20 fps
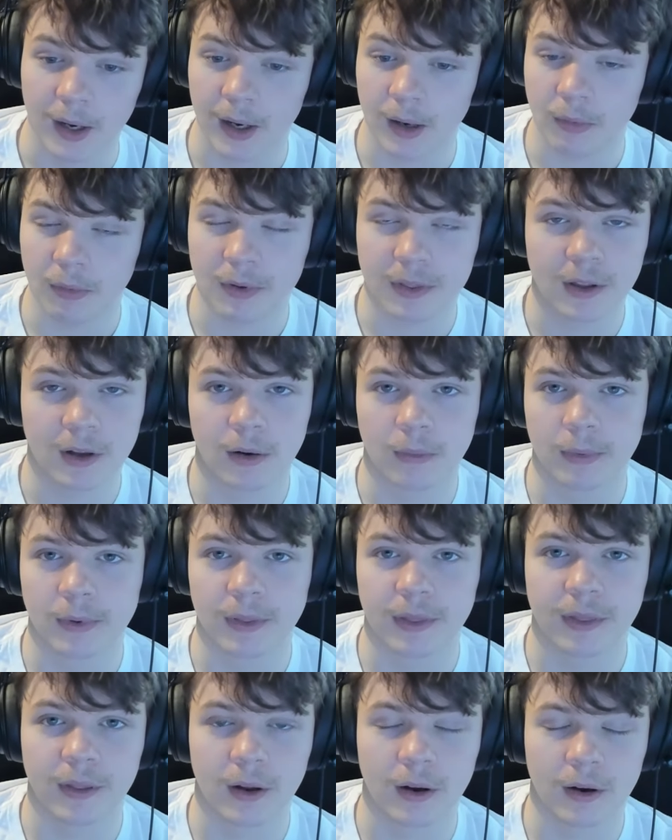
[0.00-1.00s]

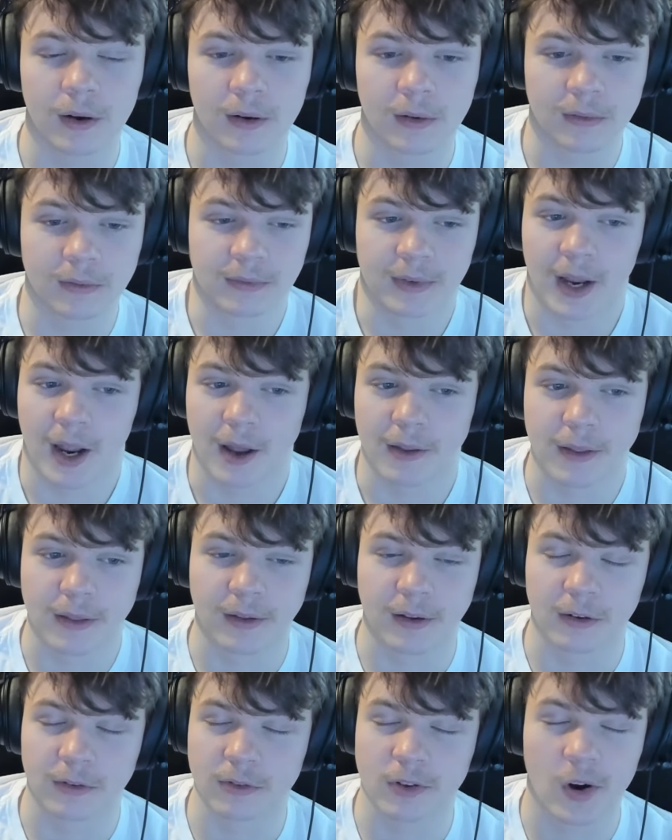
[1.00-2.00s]
with their now that
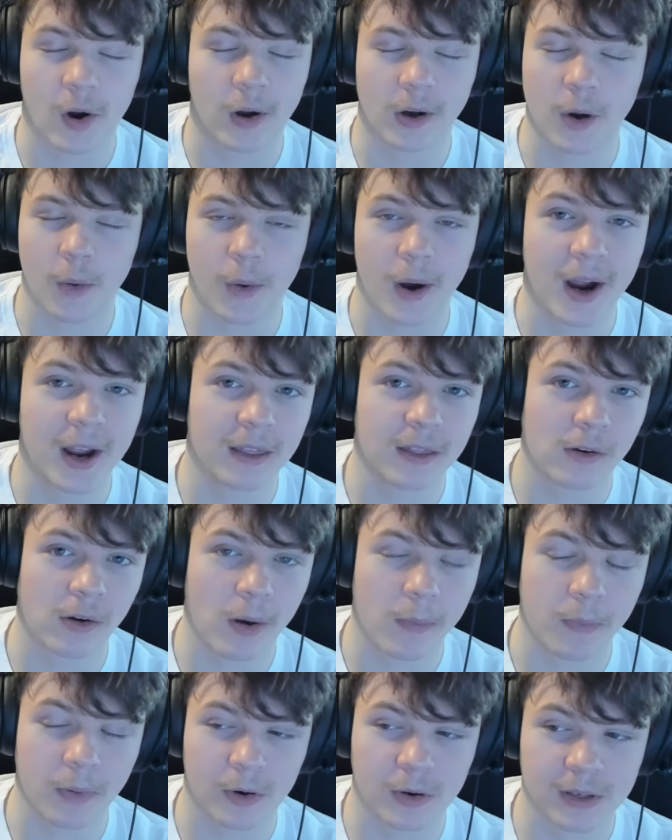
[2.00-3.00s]
they're throwing away the
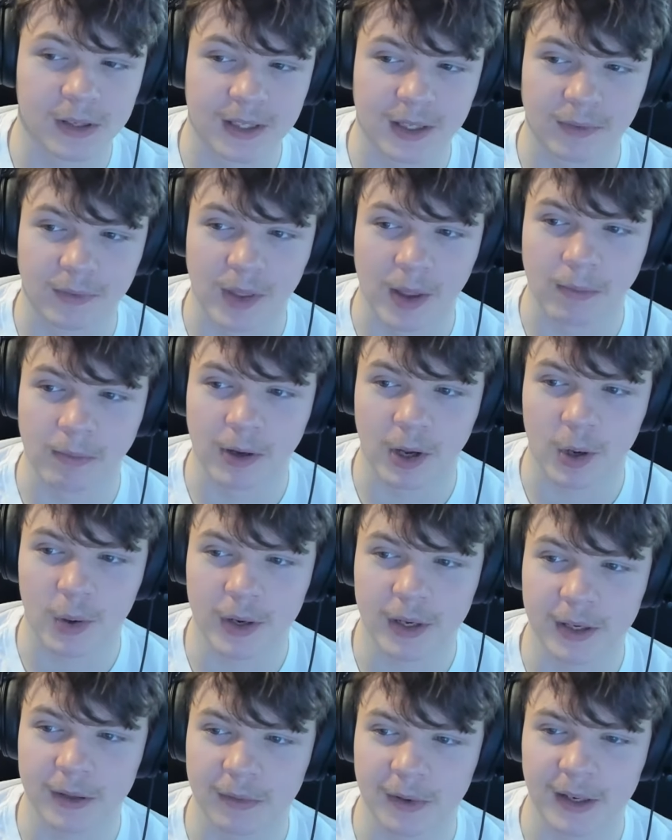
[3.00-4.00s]
report of them
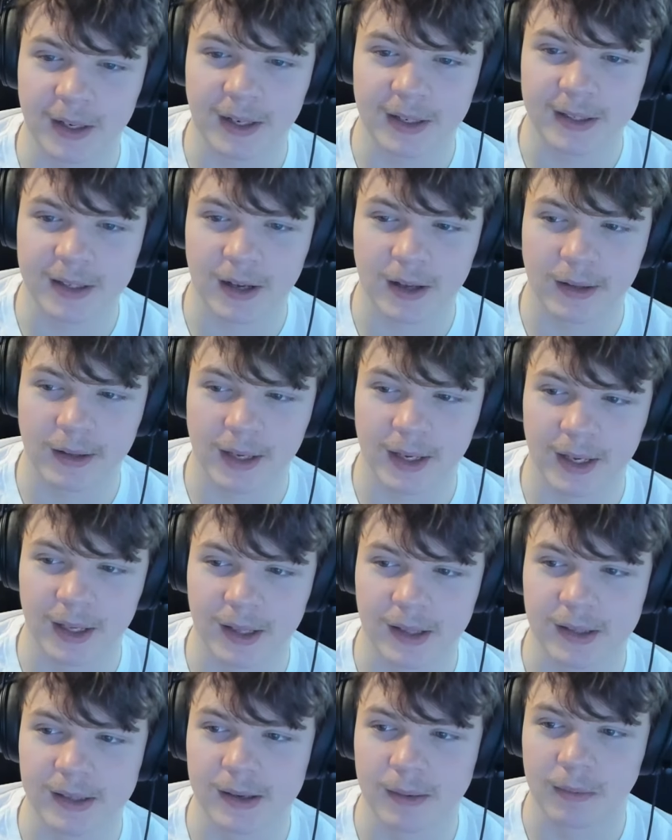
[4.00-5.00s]
going and reading to all the
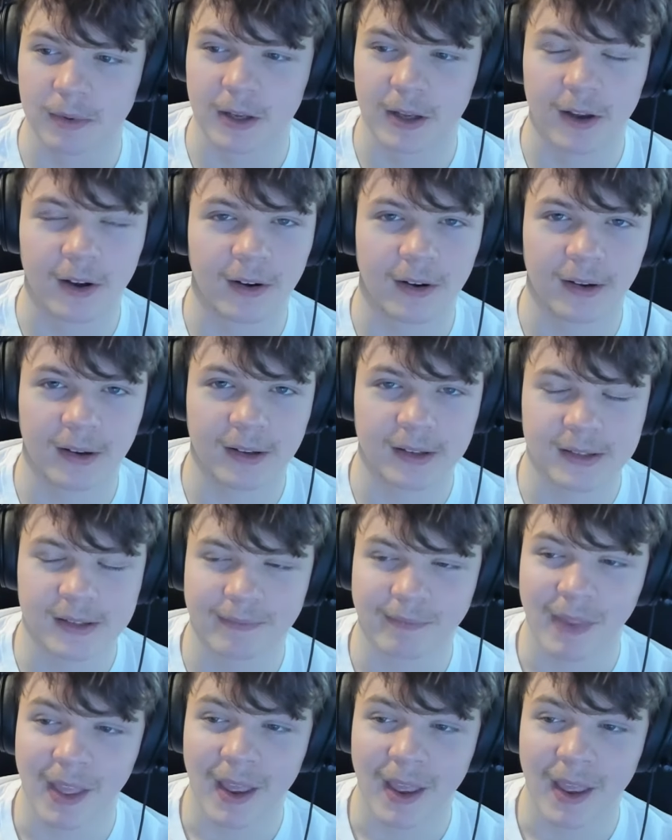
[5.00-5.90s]
kids. I'm curious.